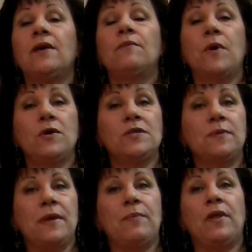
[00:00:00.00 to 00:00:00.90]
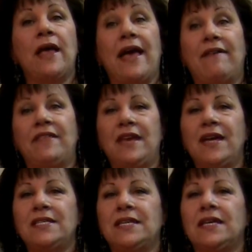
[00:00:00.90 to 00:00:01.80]
Most people have the
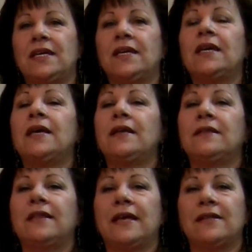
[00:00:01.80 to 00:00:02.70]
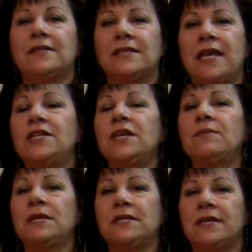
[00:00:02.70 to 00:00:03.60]
idea that stage
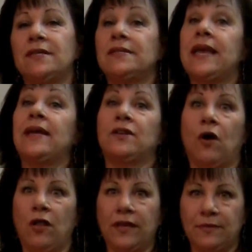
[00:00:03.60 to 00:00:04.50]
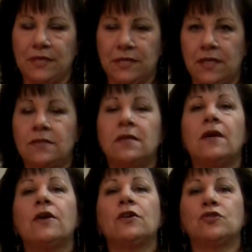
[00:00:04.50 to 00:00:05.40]
hypnotists and all hypnotists
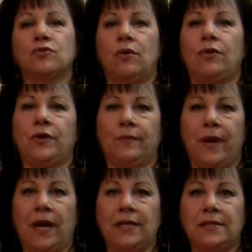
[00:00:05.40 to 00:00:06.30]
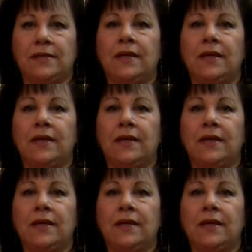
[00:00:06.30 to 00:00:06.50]
control your mind.